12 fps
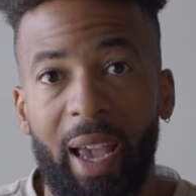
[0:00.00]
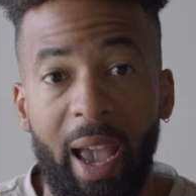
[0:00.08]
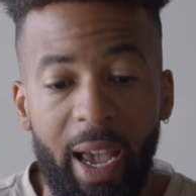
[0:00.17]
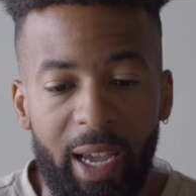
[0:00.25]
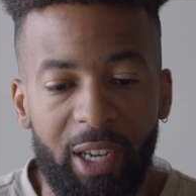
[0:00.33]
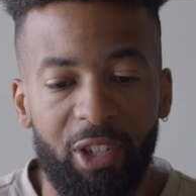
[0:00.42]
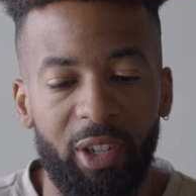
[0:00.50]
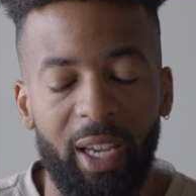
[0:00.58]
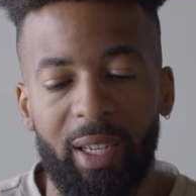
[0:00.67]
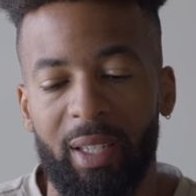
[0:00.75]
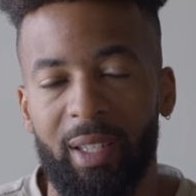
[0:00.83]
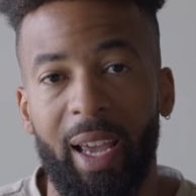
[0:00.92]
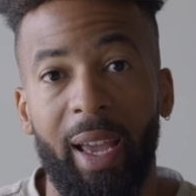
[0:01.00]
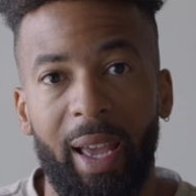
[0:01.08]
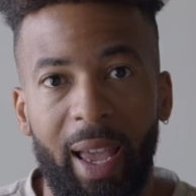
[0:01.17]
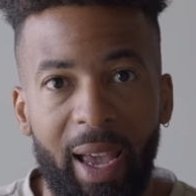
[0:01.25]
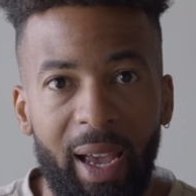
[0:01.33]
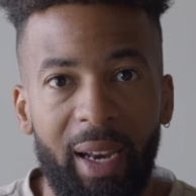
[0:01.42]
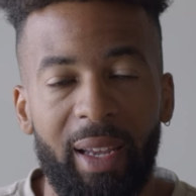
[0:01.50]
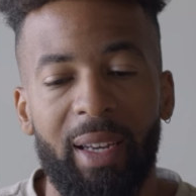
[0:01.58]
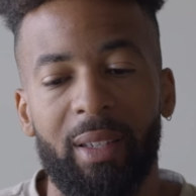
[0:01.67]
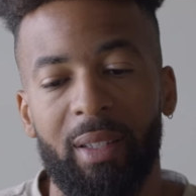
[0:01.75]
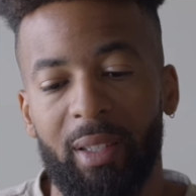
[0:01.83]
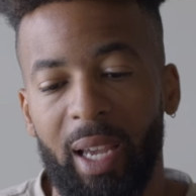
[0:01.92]
edge and to stay ahead and
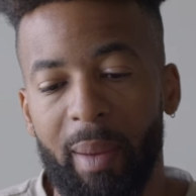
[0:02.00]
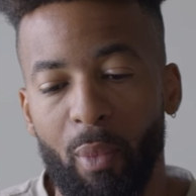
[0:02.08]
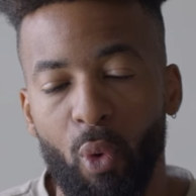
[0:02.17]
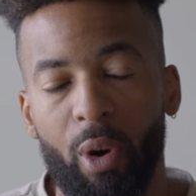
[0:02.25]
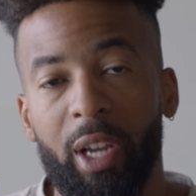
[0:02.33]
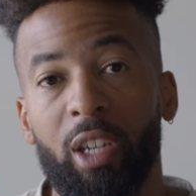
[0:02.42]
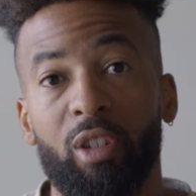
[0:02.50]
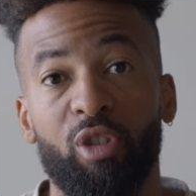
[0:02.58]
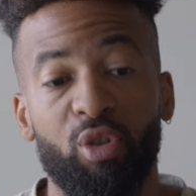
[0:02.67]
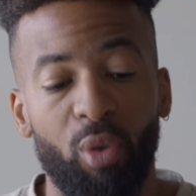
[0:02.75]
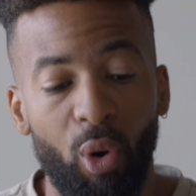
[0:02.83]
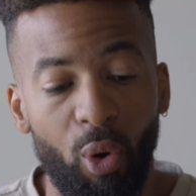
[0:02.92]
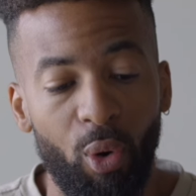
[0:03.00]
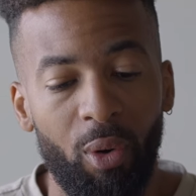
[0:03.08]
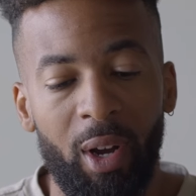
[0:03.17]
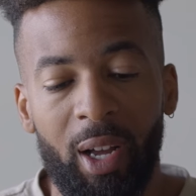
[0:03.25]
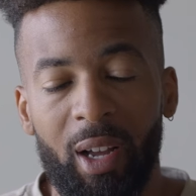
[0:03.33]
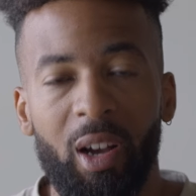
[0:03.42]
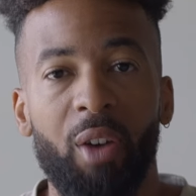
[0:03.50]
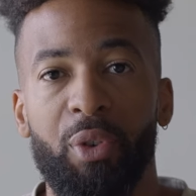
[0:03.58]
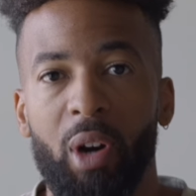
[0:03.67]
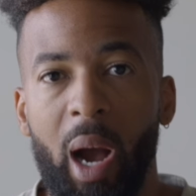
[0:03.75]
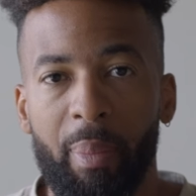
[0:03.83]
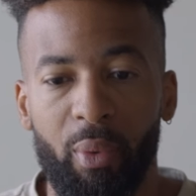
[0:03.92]
to stay more in control of your
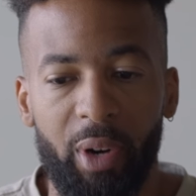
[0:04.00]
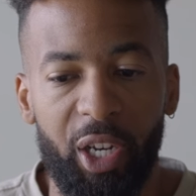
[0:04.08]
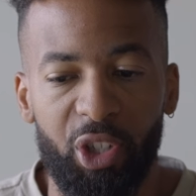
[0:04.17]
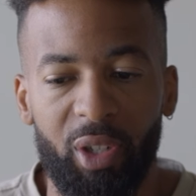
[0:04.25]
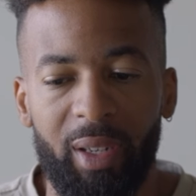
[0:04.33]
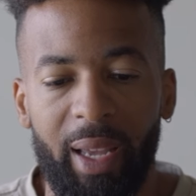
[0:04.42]
operation.